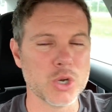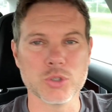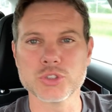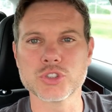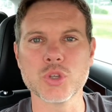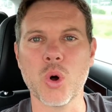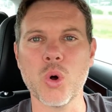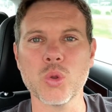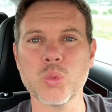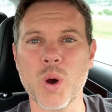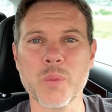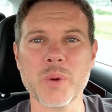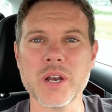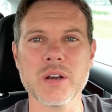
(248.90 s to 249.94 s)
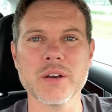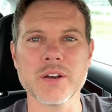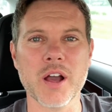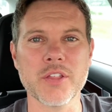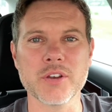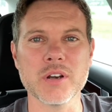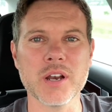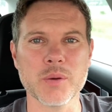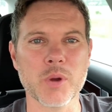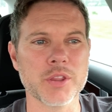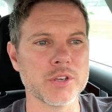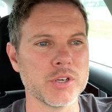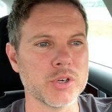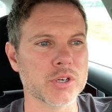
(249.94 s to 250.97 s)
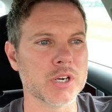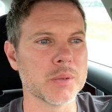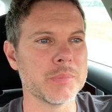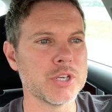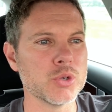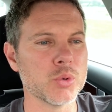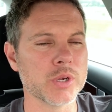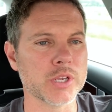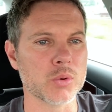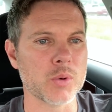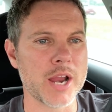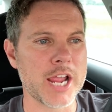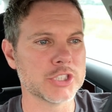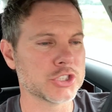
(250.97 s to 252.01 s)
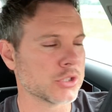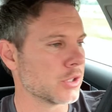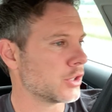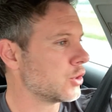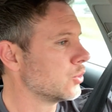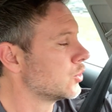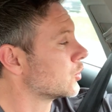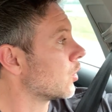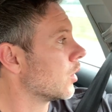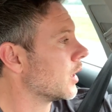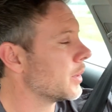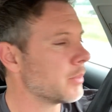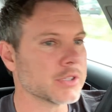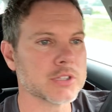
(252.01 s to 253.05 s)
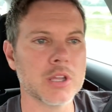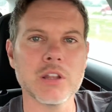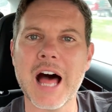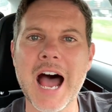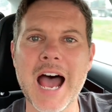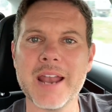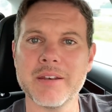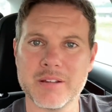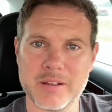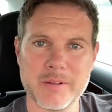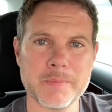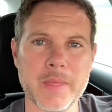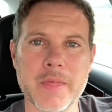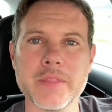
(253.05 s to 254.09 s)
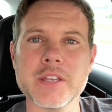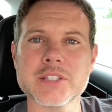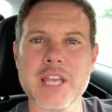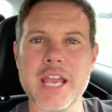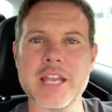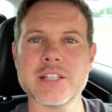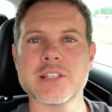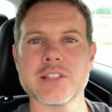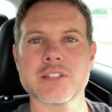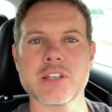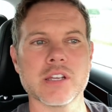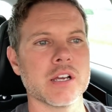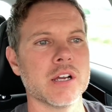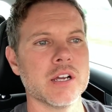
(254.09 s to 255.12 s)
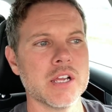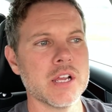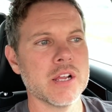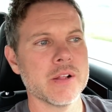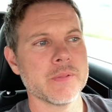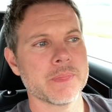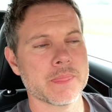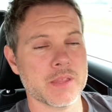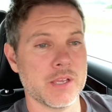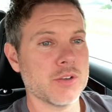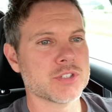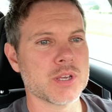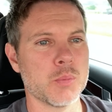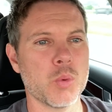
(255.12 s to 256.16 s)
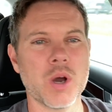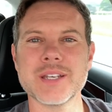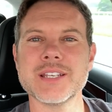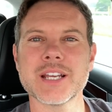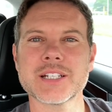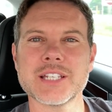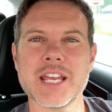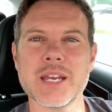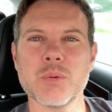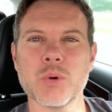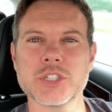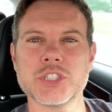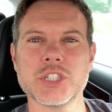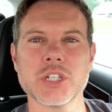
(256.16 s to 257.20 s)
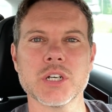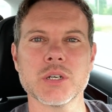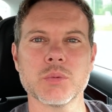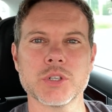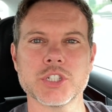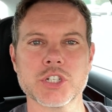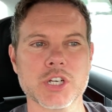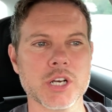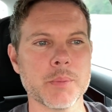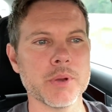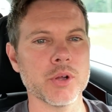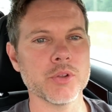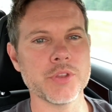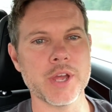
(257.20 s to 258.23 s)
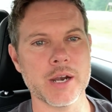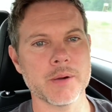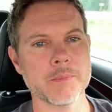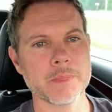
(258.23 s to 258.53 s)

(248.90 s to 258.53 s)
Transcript: sold one way or another on whether you're going to be doing a ranch or a two-story, but the lot in this case is going to, somewhat dictate what you're going to build there.